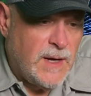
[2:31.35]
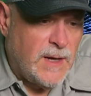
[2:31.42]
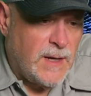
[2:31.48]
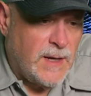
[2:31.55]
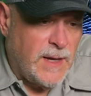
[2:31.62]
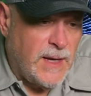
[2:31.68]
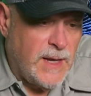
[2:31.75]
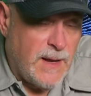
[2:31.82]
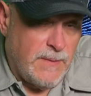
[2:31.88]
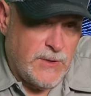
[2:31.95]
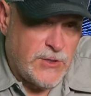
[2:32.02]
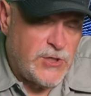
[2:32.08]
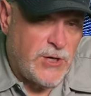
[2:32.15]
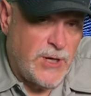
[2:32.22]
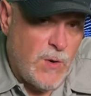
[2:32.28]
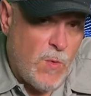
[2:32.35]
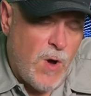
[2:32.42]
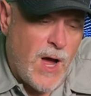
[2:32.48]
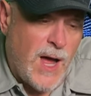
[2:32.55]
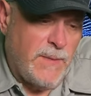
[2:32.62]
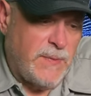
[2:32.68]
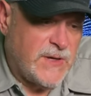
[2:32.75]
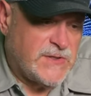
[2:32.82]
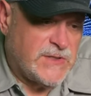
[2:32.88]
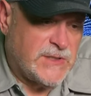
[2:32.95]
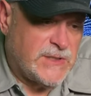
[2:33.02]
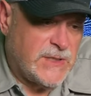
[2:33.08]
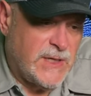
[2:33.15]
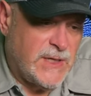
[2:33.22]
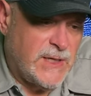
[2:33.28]
Uh, and I'm going to show you why because
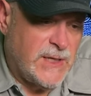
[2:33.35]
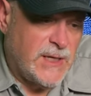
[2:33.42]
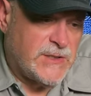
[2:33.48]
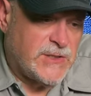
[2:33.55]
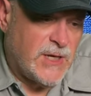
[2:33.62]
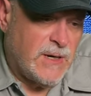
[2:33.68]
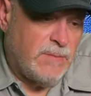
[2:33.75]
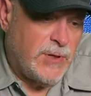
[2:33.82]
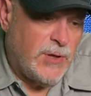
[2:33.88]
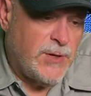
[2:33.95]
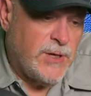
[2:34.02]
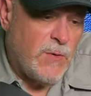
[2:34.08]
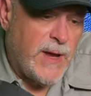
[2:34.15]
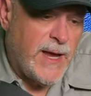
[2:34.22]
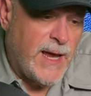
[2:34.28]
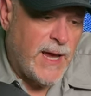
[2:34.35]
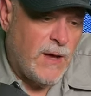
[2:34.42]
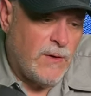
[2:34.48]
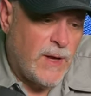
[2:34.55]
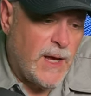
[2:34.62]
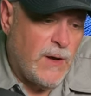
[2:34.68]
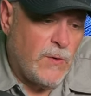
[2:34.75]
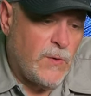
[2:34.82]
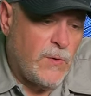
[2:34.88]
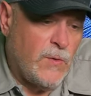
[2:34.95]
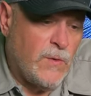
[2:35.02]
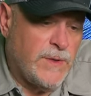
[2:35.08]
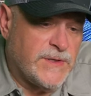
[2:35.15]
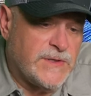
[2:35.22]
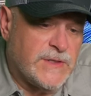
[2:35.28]
this it's going to blow you away how how
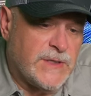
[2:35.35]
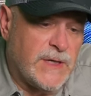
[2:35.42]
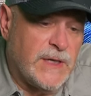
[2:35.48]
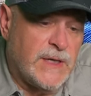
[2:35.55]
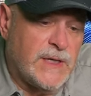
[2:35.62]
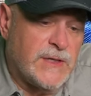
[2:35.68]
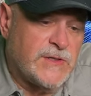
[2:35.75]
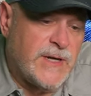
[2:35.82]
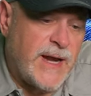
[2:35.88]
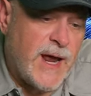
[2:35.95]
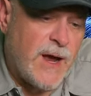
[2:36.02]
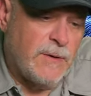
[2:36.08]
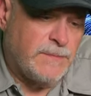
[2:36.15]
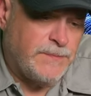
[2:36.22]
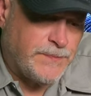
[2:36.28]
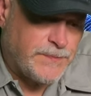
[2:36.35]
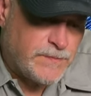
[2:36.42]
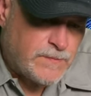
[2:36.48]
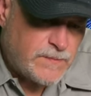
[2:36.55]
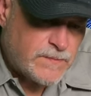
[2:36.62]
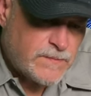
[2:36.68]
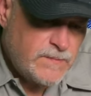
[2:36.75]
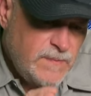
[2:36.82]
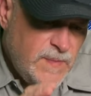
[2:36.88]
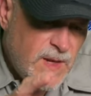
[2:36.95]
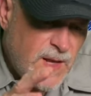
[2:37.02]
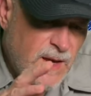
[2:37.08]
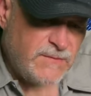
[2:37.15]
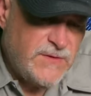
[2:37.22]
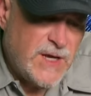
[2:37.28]
cool this thing is. Now,
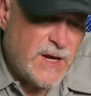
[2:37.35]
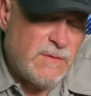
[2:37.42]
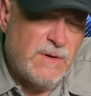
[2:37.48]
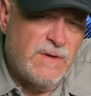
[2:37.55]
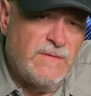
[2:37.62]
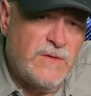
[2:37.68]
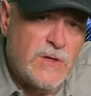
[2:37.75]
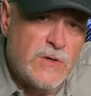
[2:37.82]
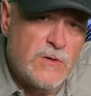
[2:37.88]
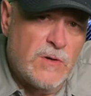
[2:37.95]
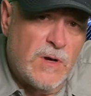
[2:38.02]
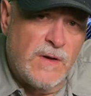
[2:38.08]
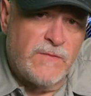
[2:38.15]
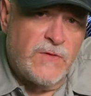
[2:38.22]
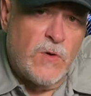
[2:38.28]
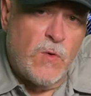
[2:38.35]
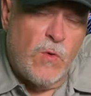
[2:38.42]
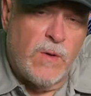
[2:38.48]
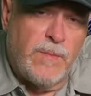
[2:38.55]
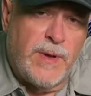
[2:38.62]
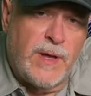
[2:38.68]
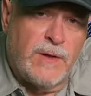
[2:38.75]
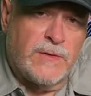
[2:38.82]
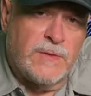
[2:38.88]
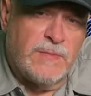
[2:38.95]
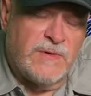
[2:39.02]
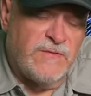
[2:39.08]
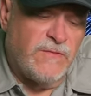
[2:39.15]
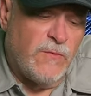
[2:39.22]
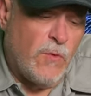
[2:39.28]
I've done a review of Kore Belt
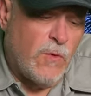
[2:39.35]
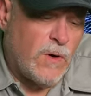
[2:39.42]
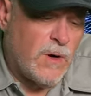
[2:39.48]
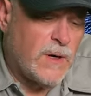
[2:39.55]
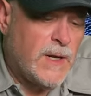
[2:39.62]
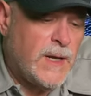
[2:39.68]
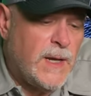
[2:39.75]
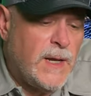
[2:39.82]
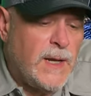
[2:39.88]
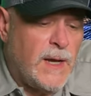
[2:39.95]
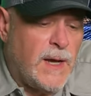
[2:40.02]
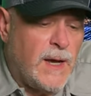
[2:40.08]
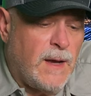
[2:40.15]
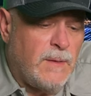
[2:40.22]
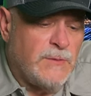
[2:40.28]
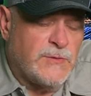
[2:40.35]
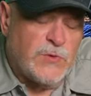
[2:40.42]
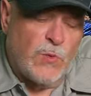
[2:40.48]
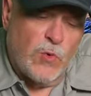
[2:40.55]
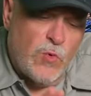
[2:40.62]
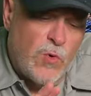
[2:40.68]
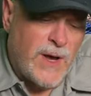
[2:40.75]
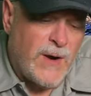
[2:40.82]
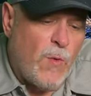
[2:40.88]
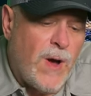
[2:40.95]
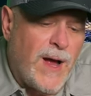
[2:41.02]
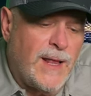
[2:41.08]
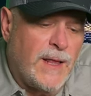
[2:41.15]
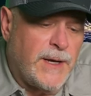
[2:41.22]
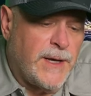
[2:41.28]
before. Uh, it was quite a
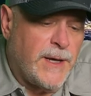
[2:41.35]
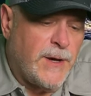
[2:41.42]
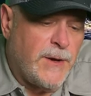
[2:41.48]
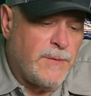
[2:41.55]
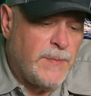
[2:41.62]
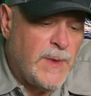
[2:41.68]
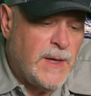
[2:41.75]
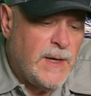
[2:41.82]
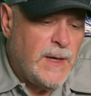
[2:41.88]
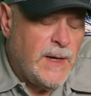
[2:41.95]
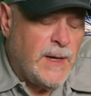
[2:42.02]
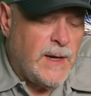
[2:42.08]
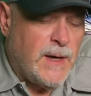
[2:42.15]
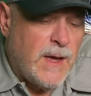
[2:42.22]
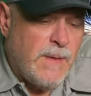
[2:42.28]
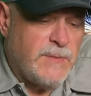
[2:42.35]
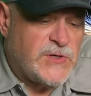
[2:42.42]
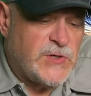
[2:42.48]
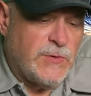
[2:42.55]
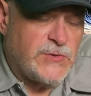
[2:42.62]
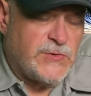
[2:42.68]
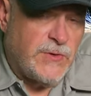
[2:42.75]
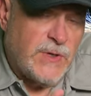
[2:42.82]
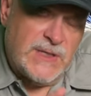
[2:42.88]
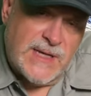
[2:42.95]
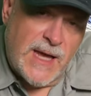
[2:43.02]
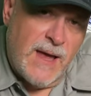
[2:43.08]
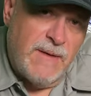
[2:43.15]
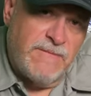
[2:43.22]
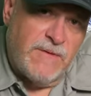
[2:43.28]
while ago. Um, so it was really
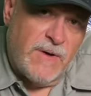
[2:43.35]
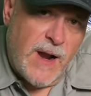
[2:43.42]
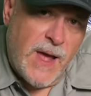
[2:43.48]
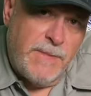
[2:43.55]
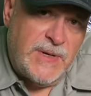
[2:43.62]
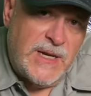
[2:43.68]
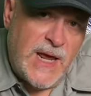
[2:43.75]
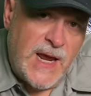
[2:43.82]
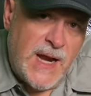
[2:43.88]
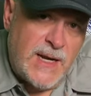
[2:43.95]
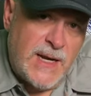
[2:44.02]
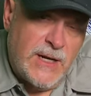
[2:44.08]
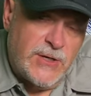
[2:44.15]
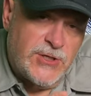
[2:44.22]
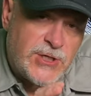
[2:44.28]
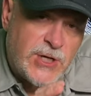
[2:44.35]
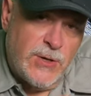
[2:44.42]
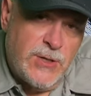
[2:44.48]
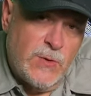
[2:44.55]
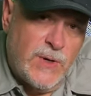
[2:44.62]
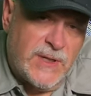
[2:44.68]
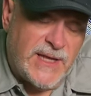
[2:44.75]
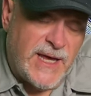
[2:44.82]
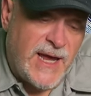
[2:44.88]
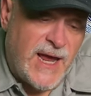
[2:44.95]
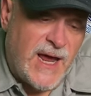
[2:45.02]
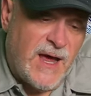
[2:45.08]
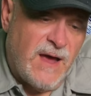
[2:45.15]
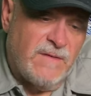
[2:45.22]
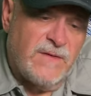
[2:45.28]
time for an update and show you what they
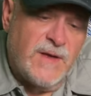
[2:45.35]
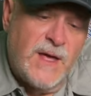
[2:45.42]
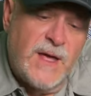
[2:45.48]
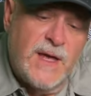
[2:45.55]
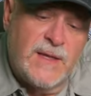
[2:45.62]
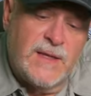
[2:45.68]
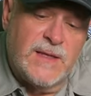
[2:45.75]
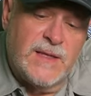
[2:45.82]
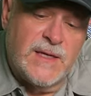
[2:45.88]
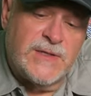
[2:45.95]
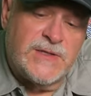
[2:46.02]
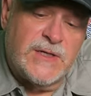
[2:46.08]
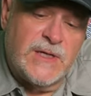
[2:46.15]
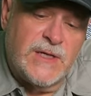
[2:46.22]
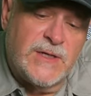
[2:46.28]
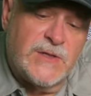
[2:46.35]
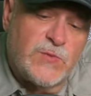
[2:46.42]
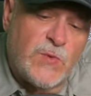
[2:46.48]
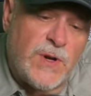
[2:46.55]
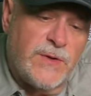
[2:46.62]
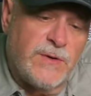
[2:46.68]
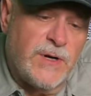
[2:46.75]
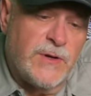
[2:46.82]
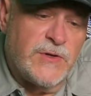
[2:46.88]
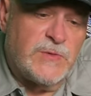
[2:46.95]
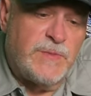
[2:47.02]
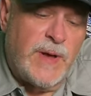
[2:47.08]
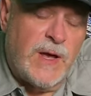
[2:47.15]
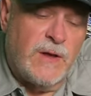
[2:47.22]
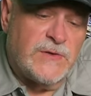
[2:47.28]
have. This is one of their newest
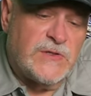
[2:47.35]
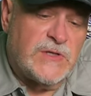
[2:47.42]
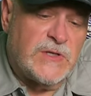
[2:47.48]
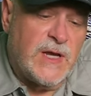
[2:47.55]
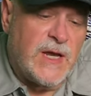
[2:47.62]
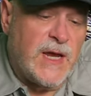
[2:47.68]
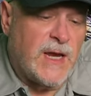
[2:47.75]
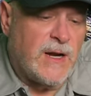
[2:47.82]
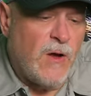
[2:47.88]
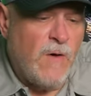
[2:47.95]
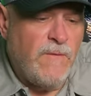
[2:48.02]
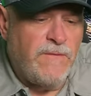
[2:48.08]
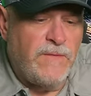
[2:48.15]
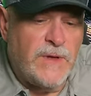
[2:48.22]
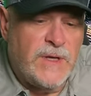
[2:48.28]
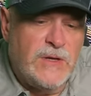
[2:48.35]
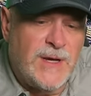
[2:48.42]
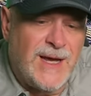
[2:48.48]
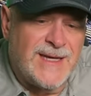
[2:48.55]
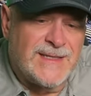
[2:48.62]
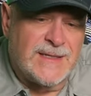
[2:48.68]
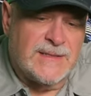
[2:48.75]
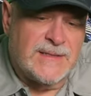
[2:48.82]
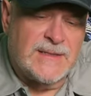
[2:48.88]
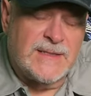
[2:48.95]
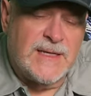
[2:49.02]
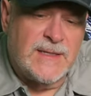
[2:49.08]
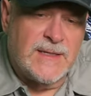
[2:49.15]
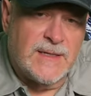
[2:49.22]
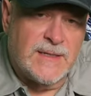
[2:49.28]
belts, and hopefully you guys can
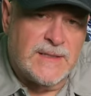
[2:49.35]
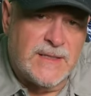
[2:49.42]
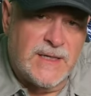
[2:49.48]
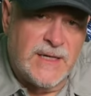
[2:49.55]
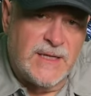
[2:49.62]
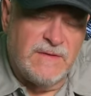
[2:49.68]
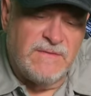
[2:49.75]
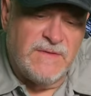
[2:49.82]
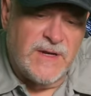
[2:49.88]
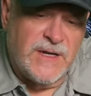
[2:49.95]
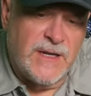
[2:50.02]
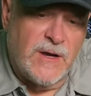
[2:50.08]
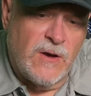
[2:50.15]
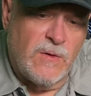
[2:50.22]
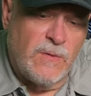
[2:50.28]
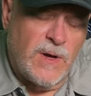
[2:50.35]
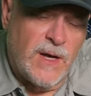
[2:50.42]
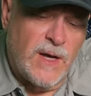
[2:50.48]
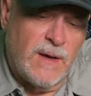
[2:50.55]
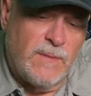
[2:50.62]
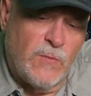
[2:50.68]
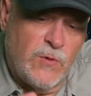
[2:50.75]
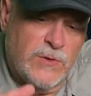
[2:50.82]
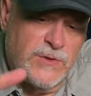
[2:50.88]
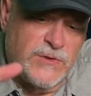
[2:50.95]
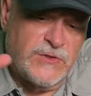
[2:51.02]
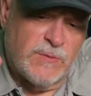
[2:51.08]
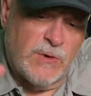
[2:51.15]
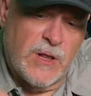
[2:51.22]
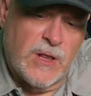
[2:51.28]
see this in the video. Um, we'll do
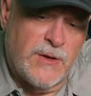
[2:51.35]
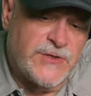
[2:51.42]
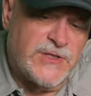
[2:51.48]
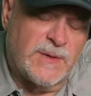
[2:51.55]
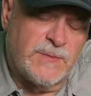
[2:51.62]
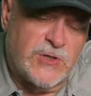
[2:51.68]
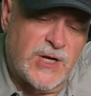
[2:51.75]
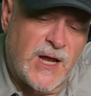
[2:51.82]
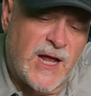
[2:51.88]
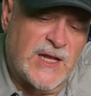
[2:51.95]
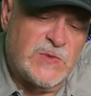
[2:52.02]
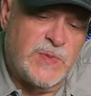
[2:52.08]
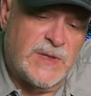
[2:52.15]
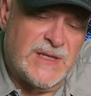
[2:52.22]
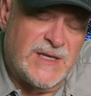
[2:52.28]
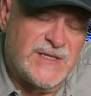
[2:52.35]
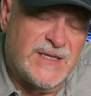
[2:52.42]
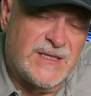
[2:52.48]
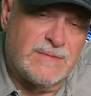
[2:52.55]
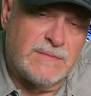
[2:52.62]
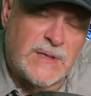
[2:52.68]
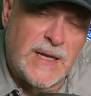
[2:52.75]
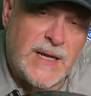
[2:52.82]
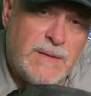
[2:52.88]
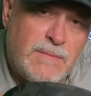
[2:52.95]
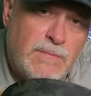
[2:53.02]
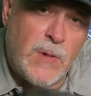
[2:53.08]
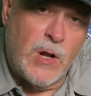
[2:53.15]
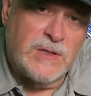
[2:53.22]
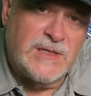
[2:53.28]
some close-up shots, but this is in
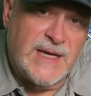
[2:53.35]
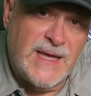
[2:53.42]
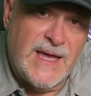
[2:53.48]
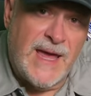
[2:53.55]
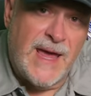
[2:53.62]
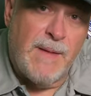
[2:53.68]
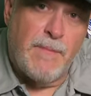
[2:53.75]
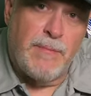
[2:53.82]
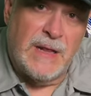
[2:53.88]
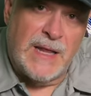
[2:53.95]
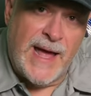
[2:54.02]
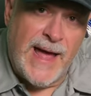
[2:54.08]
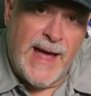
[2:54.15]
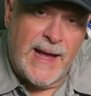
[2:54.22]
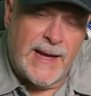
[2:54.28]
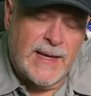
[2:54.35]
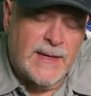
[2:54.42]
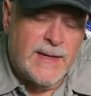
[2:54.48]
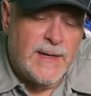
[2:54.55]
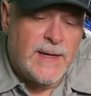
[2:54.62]
multicam black.